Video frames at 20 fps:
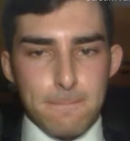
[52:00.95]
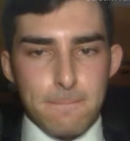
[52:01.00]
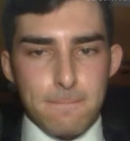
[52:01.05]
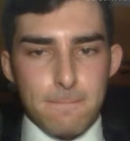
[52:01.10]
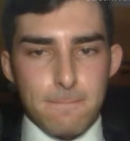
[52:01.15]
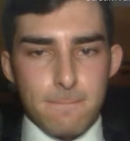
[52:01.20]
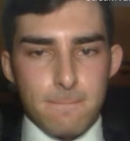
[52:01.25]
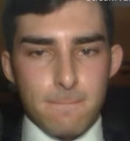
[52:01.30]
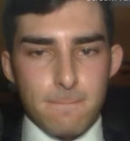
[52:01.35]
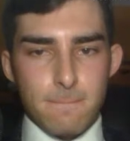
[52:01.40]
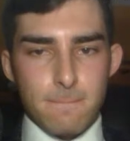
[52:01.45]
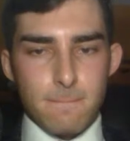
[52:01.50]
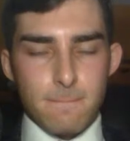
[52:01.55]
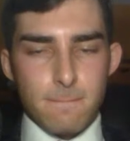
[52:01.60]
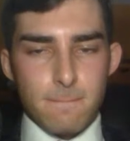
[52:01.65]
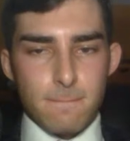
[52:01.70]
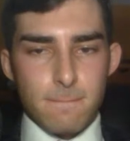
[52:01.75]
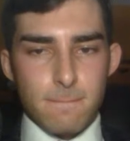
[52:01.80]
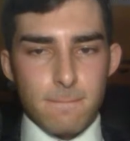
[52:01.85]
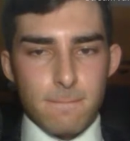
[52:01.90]
is determined.
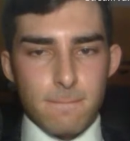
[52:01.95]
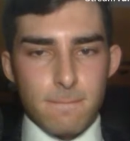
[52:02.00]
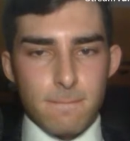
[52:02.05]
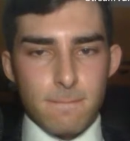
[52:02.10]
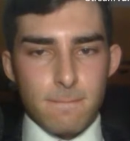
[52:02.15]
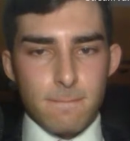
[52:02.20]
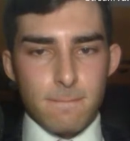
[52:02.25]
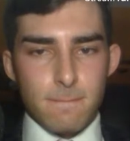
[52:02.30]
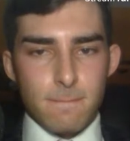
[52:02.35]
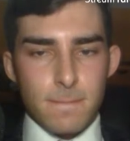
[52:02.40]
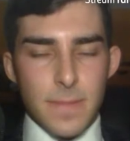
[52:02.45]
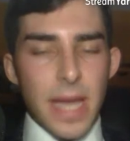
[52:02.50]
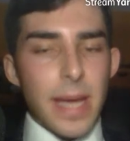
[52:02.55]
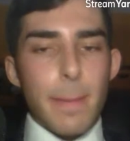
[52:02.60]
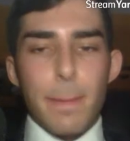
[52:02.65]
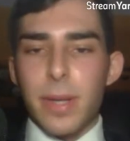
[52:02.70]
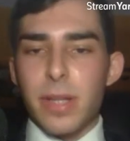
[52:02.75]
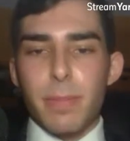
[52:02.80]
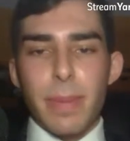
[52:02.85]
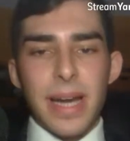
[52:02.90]
And I
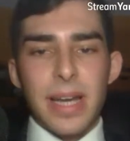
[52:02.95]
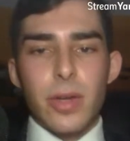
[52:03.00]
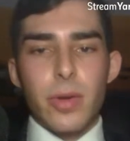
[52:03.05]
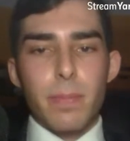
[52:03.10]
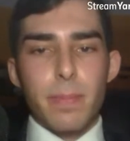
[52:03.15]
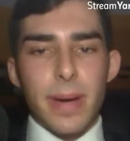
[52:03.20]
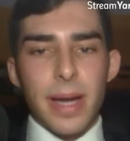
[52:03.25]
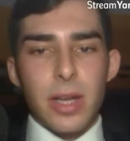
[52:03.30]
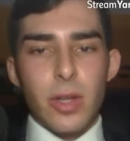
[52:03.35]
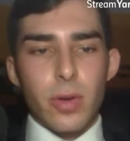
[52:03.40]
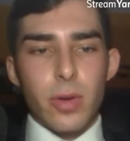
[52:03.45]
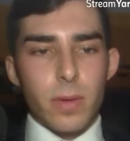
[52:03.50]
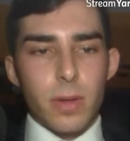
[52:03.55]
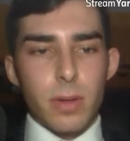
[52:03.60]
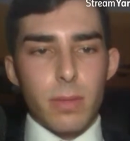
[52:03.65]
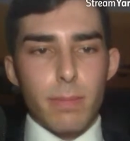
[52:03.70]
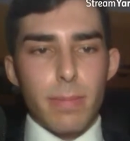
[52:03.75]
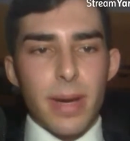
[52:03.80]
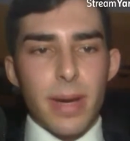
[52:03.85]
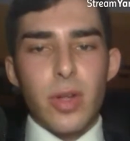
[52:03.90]
think value is
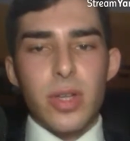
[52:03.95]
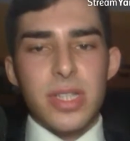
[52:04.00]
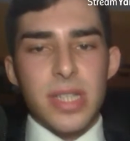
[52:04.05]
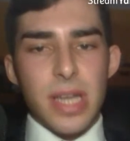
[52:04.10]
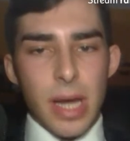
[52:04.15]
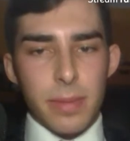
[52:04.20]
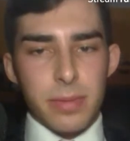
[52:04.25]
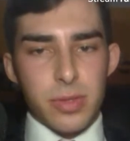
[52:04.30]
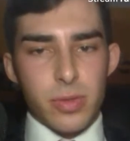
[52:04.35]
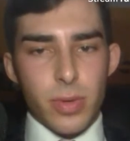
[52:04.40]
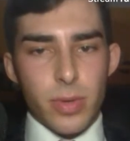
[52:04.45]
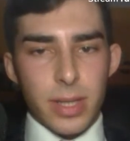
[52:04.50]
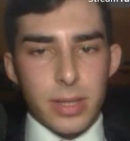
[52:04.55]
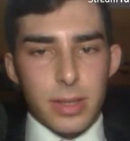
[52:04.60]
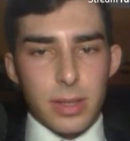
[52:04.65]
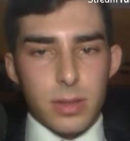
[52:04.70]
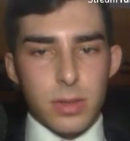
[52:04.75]
determined by the abstract.